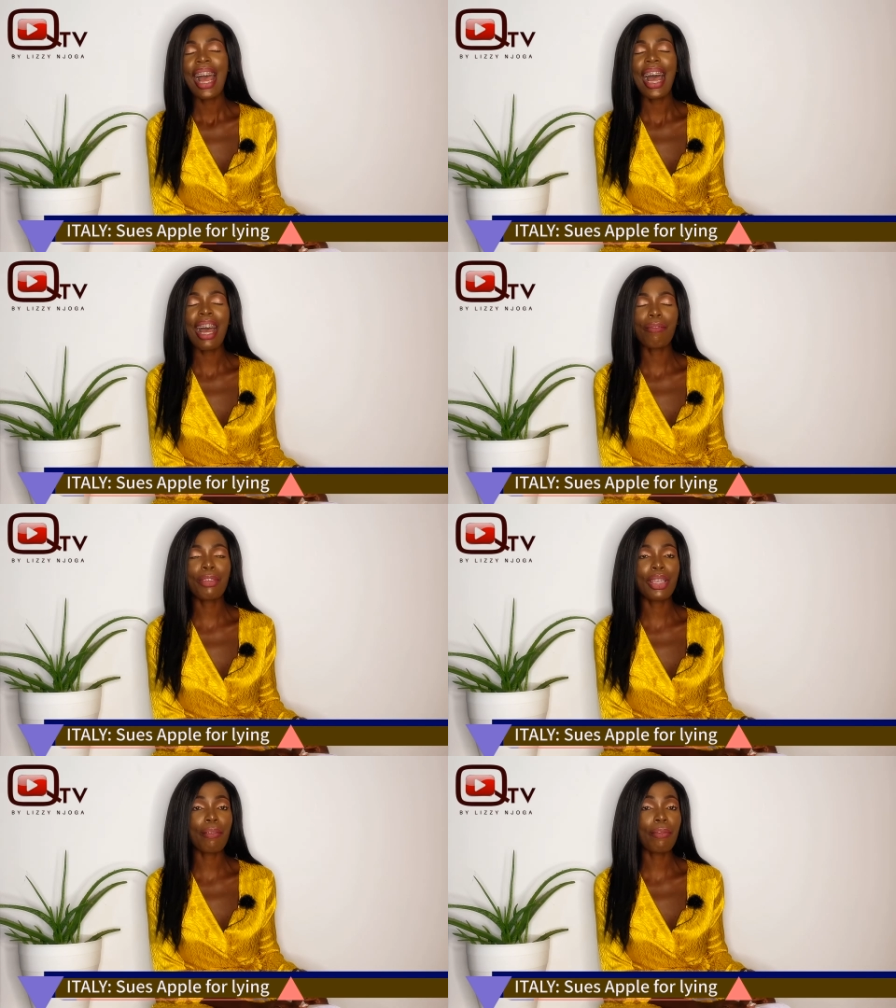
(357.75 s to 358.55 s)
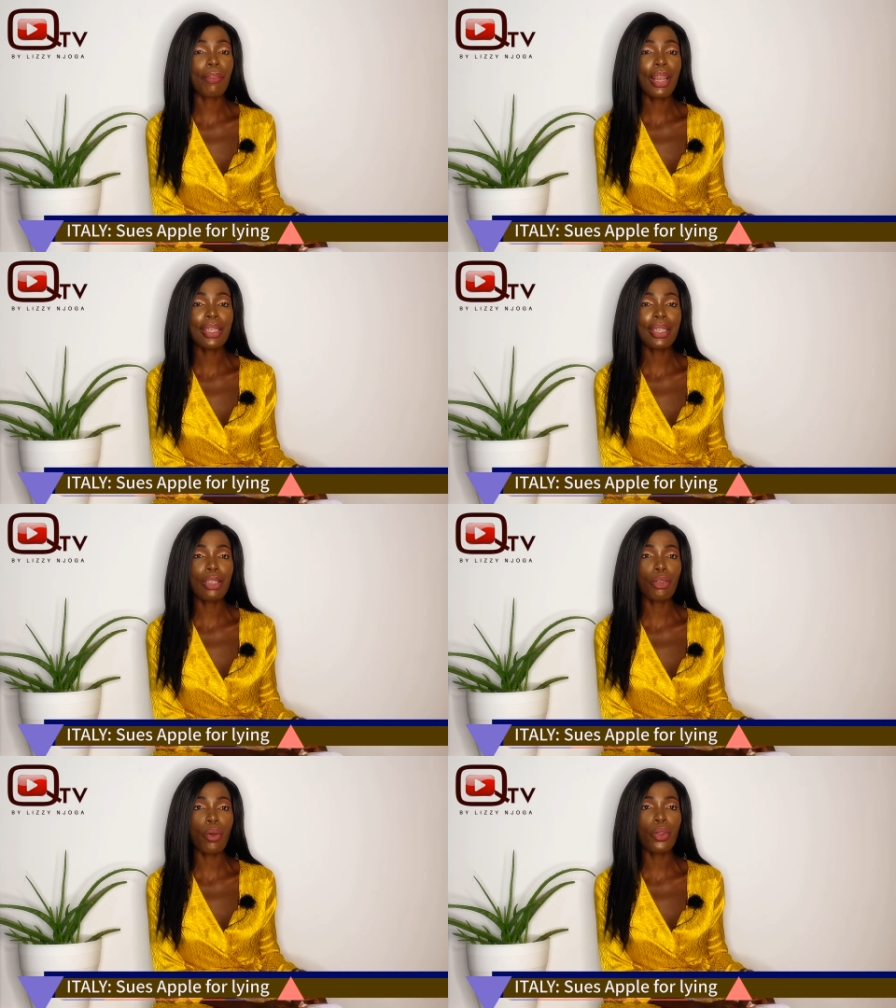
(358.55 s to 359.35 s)
after France
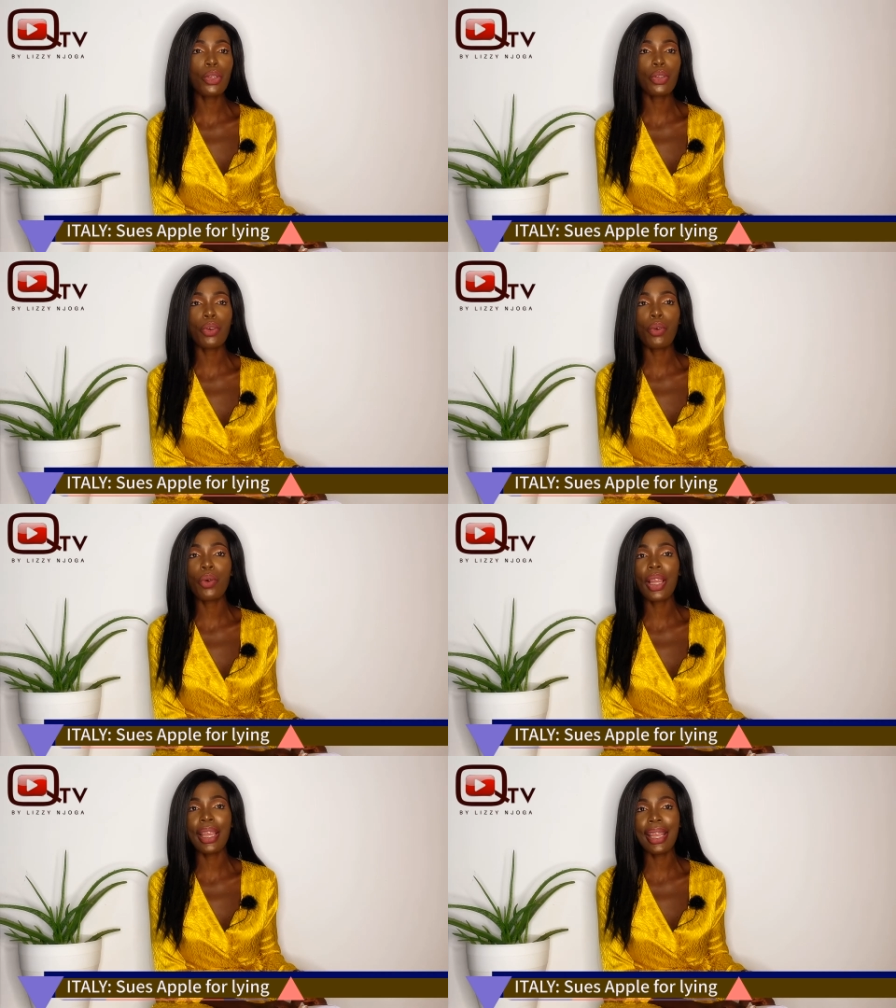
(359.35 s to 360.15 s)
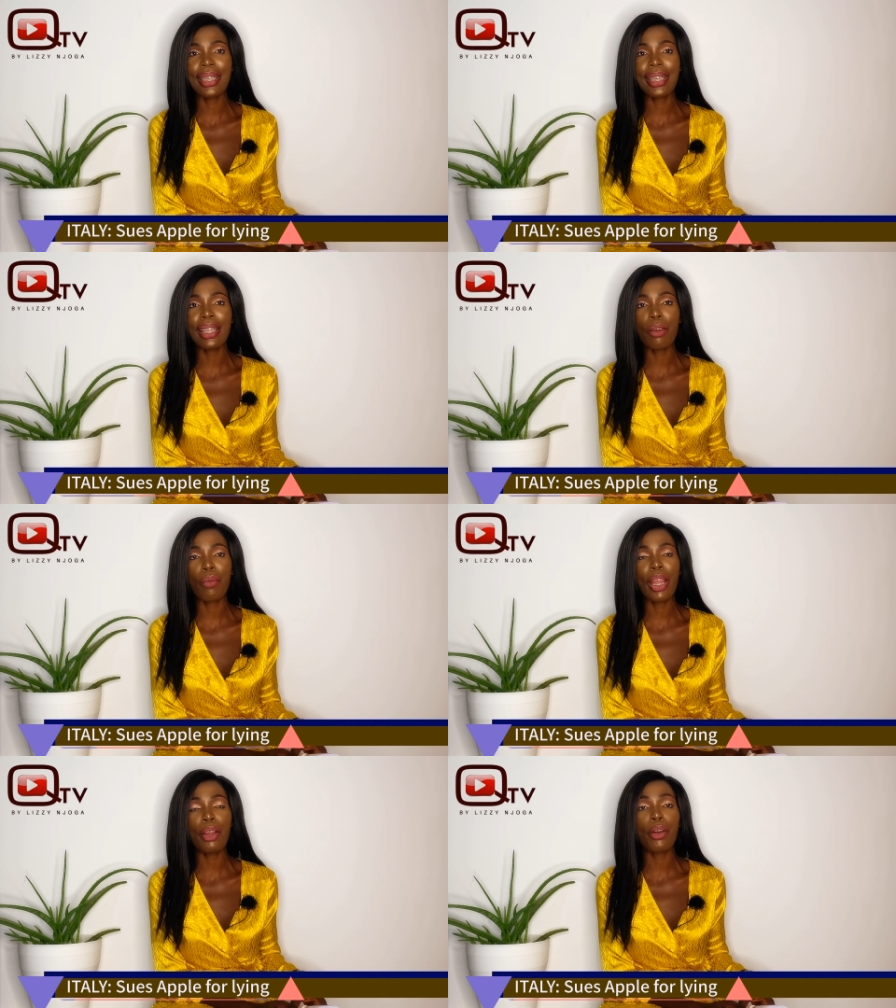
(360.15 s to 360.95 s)
has also hit the
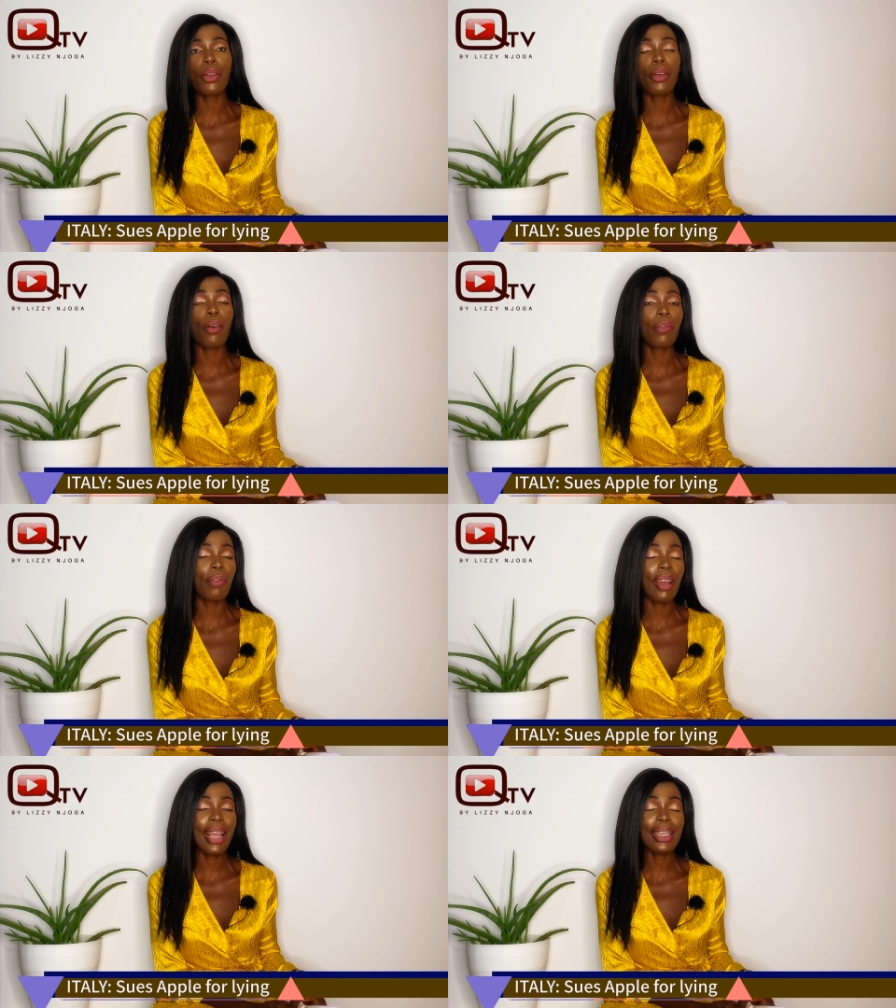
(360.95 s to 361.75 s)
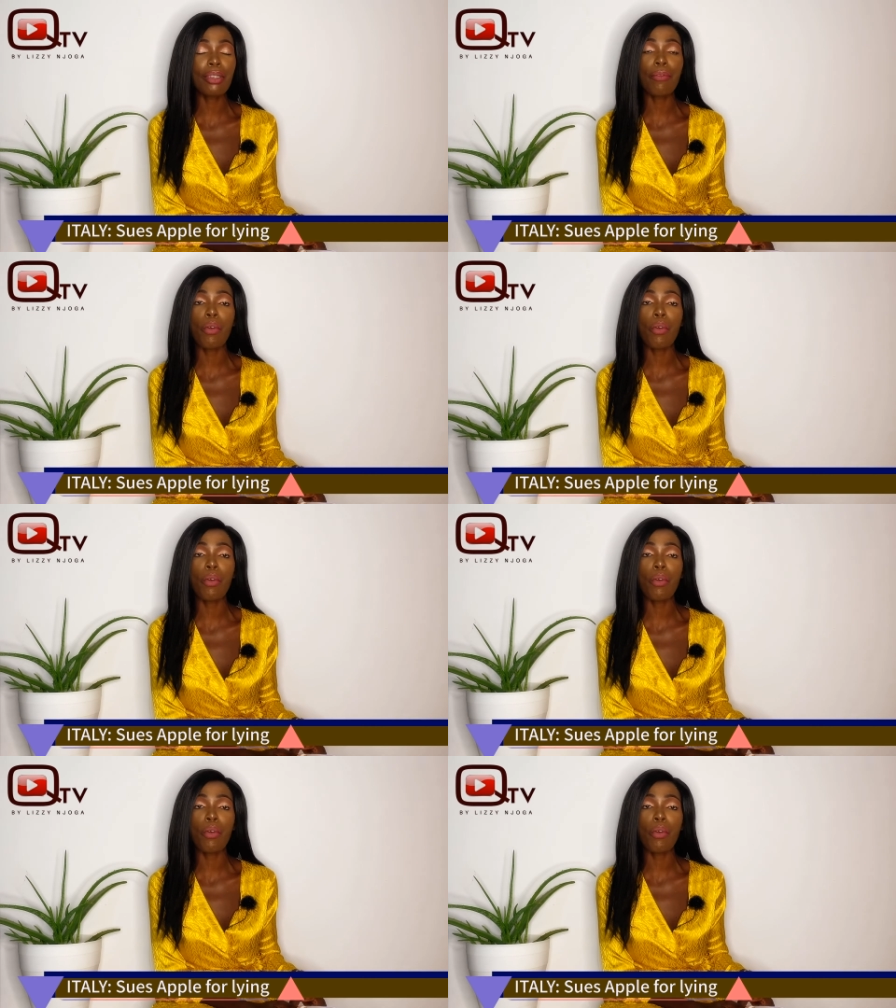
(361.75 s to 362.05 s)
record of fines for